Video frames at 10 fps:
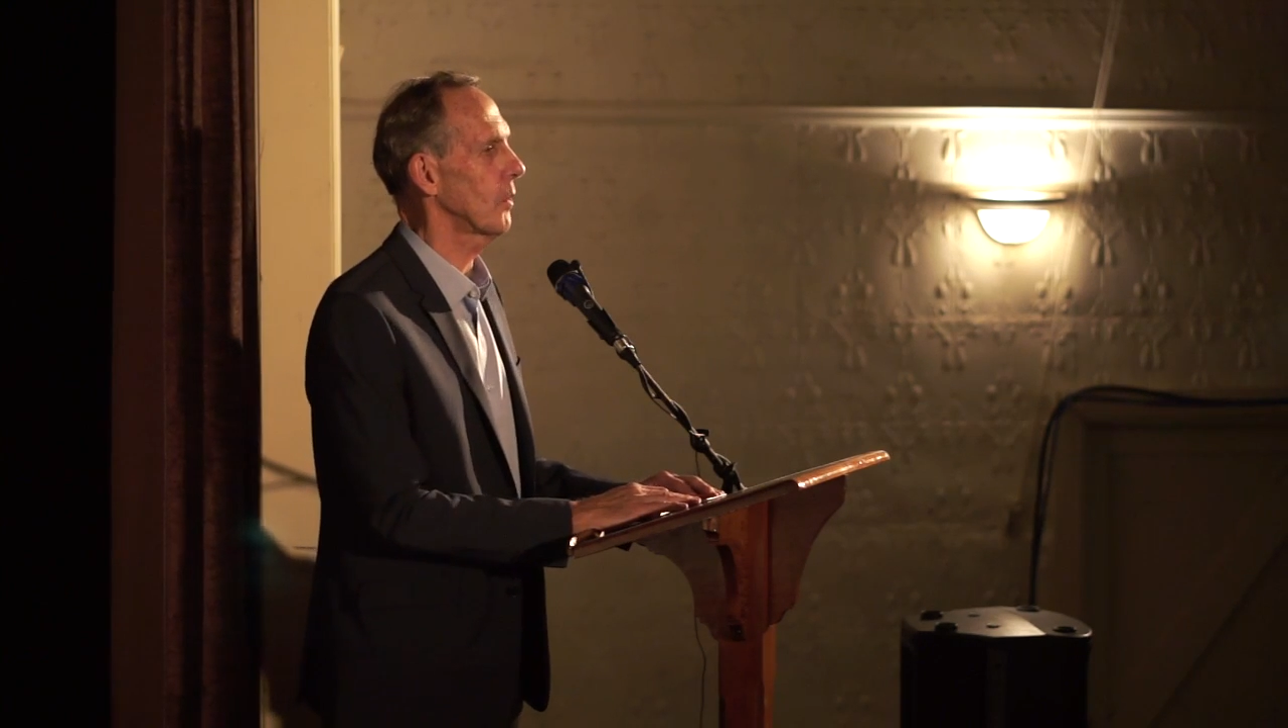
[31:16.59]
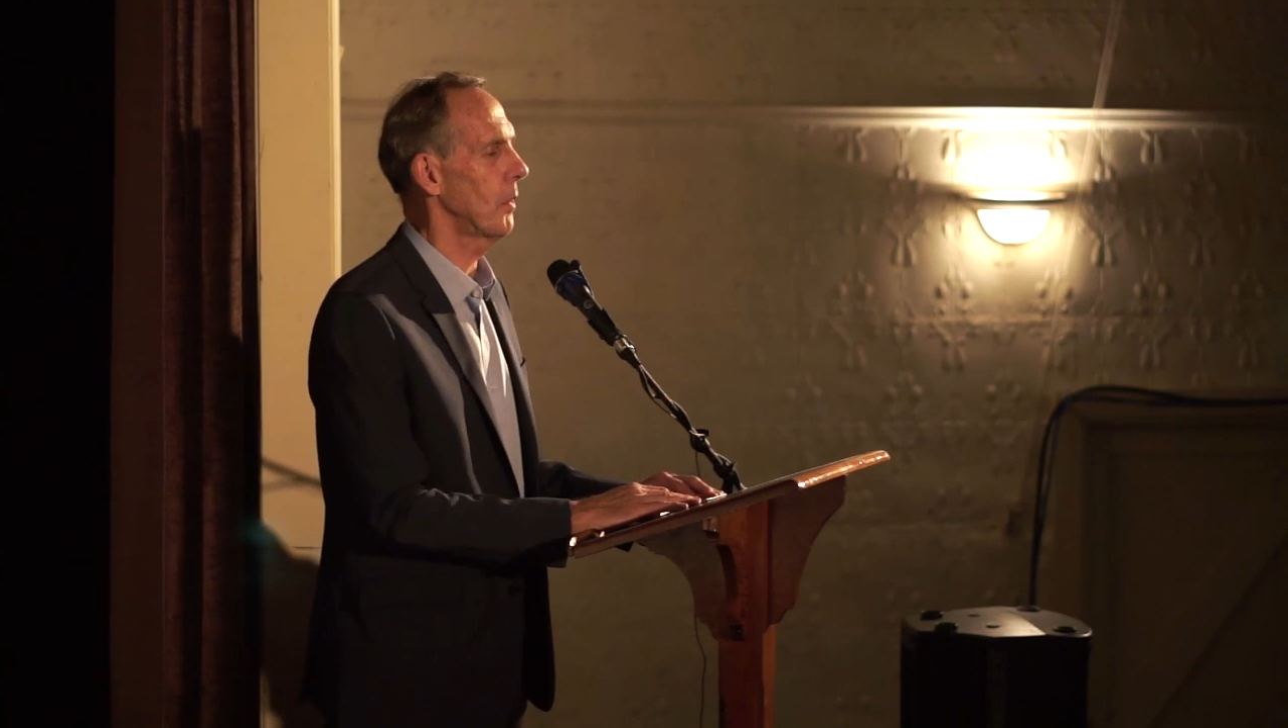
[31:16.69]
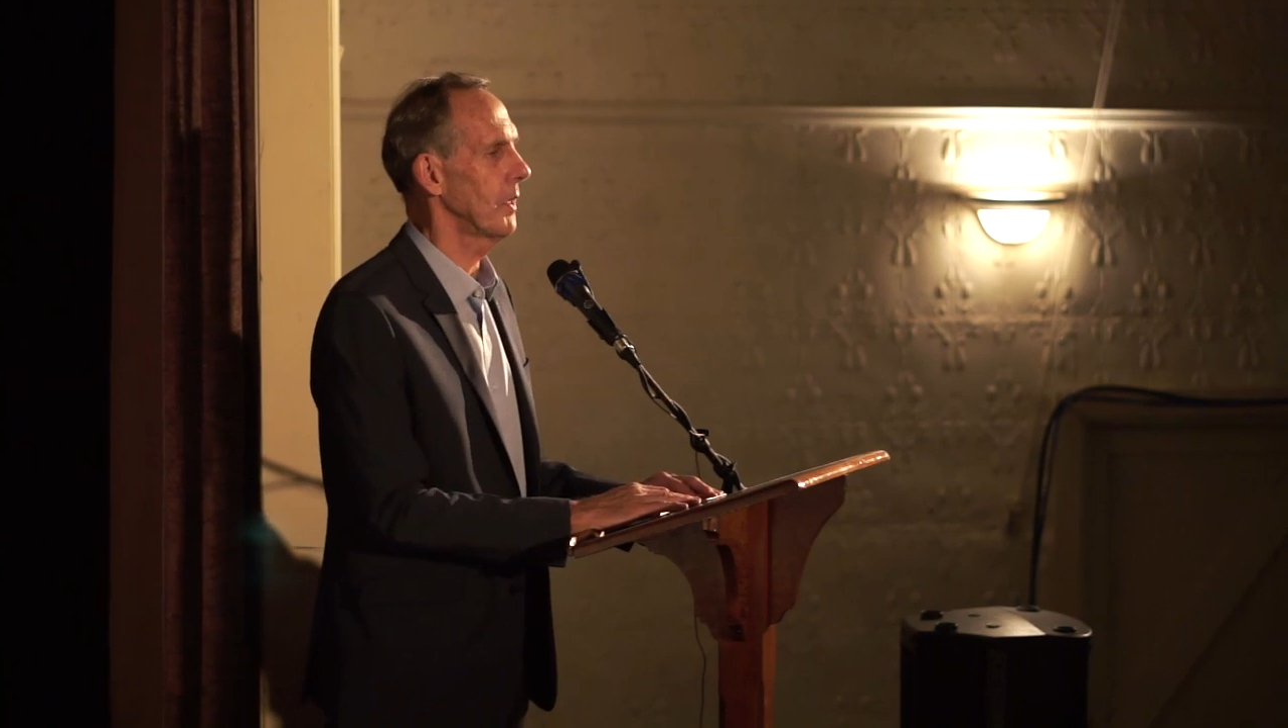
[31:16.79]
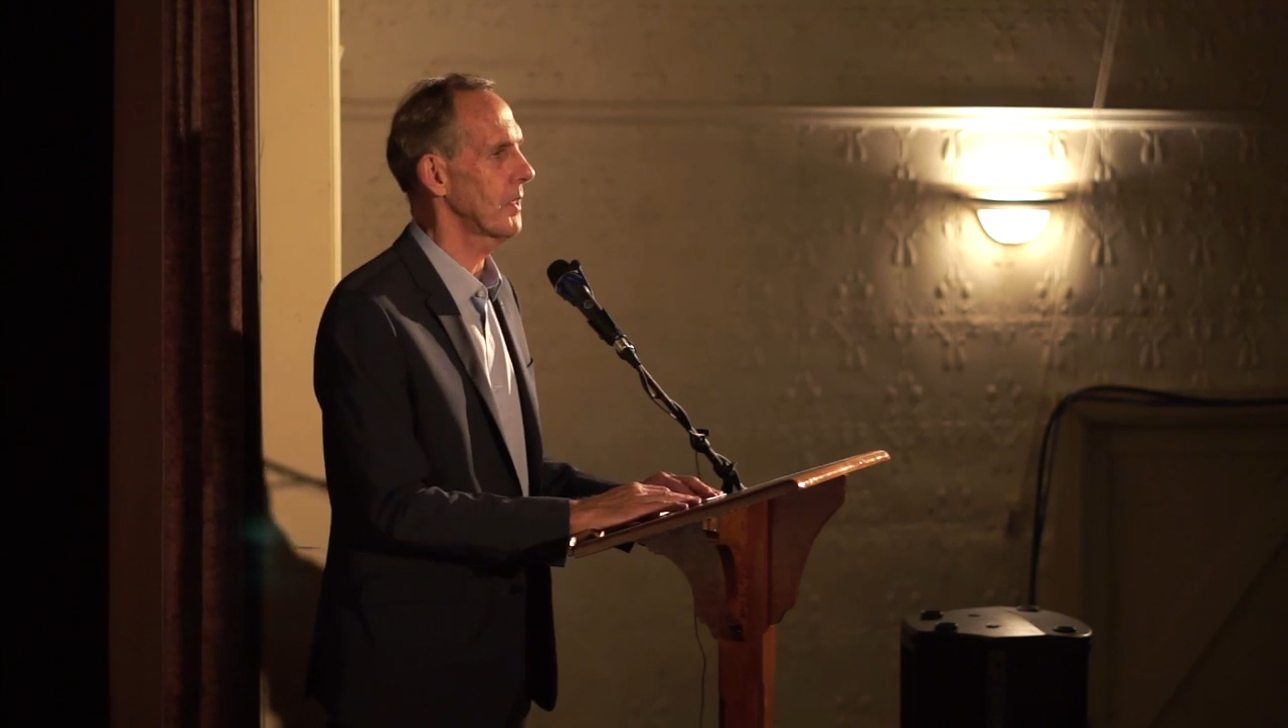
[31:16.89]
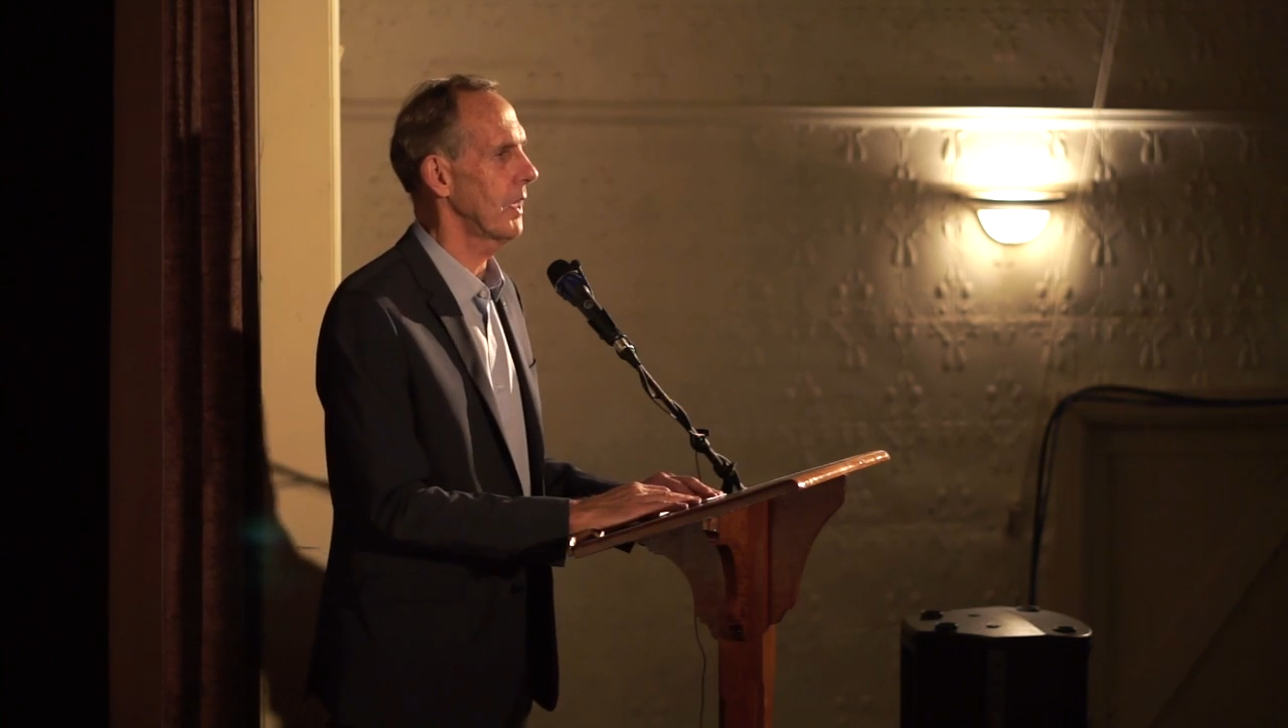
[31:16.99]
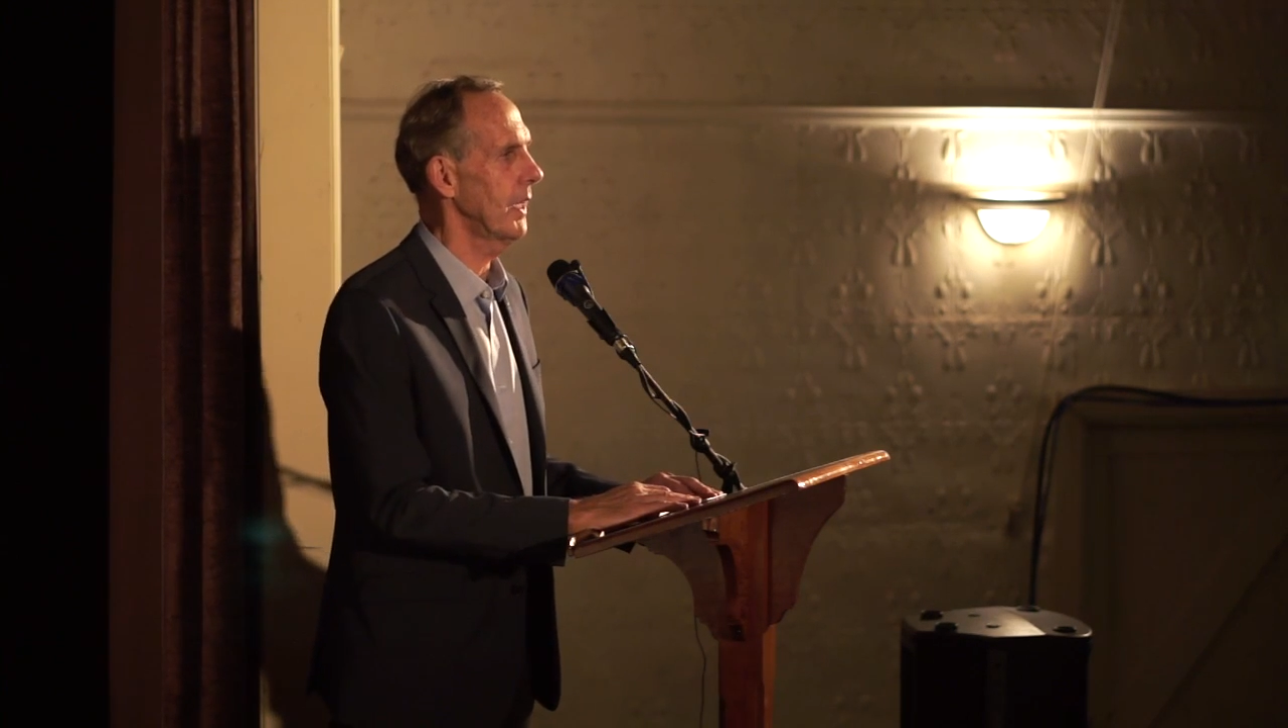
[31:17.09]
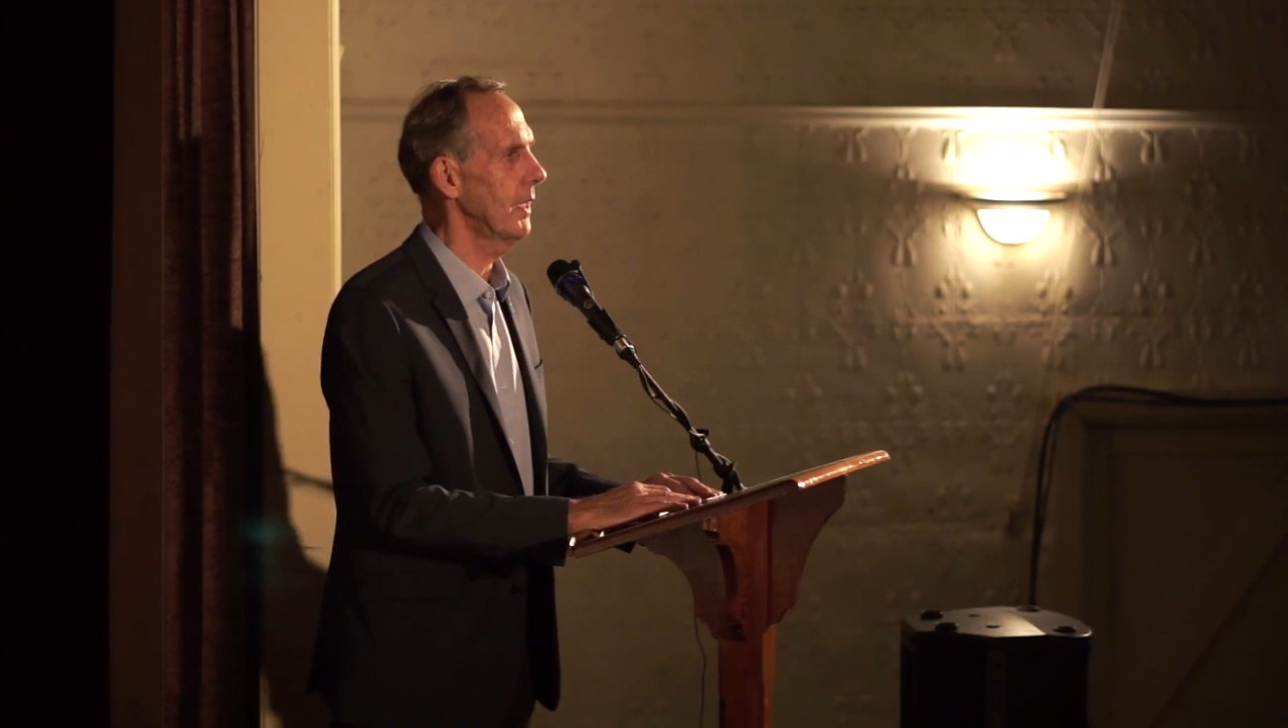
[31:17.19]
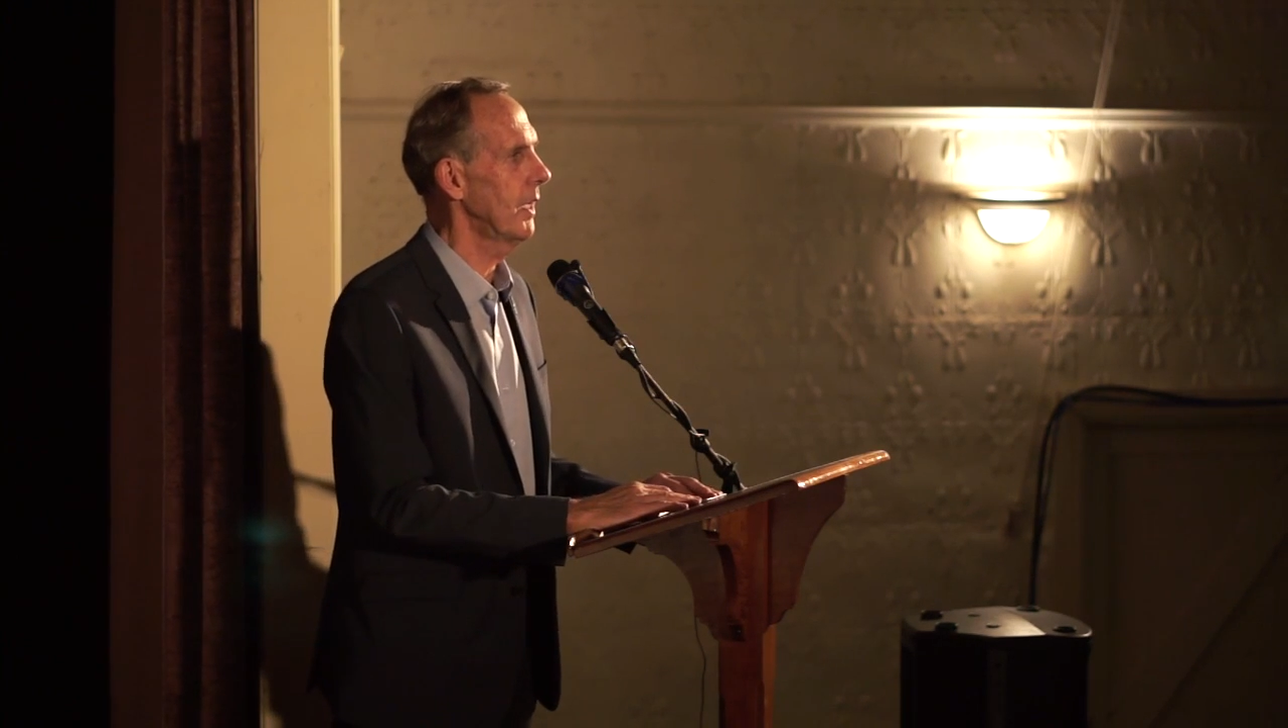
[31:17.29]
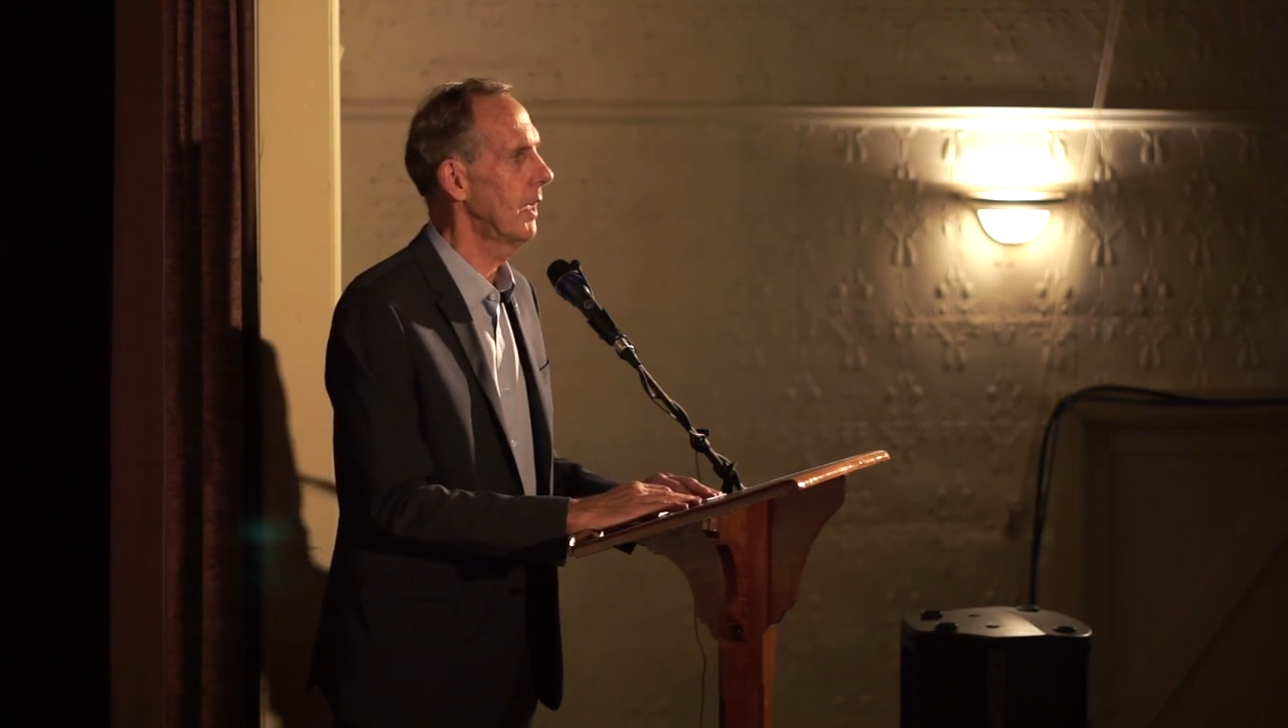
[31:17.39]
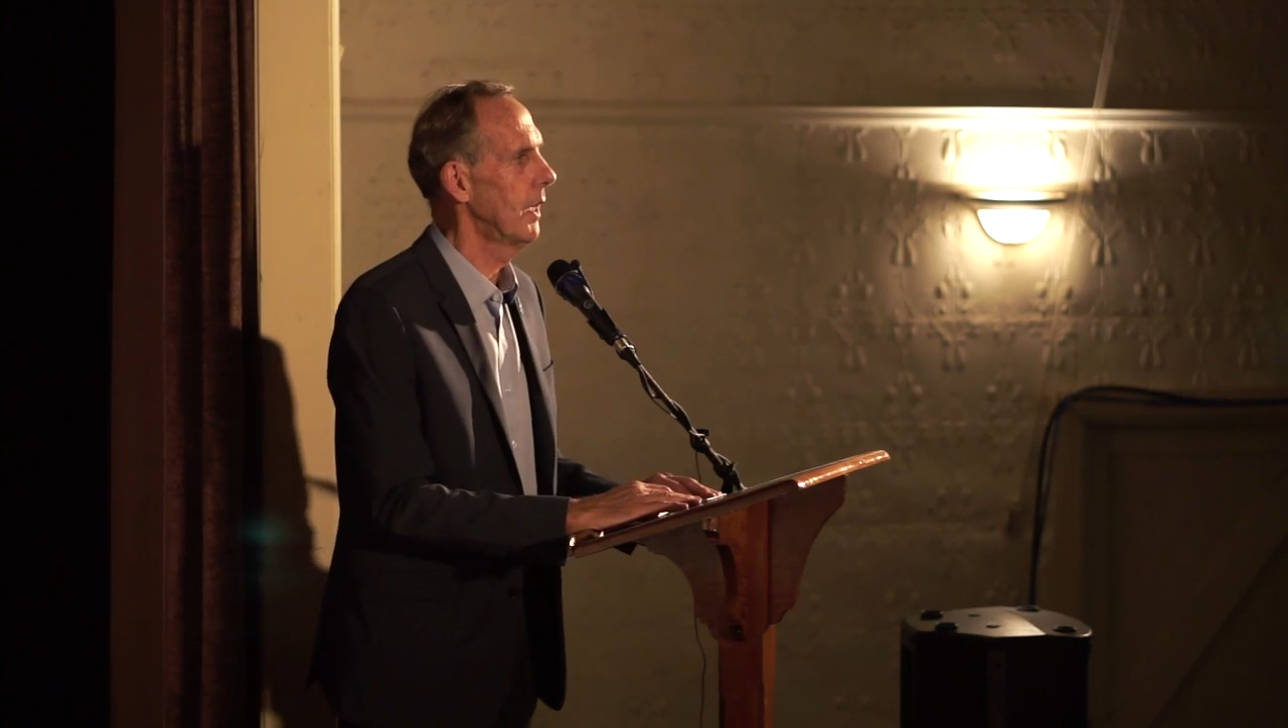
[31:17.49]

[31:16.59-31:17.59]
and Queensland.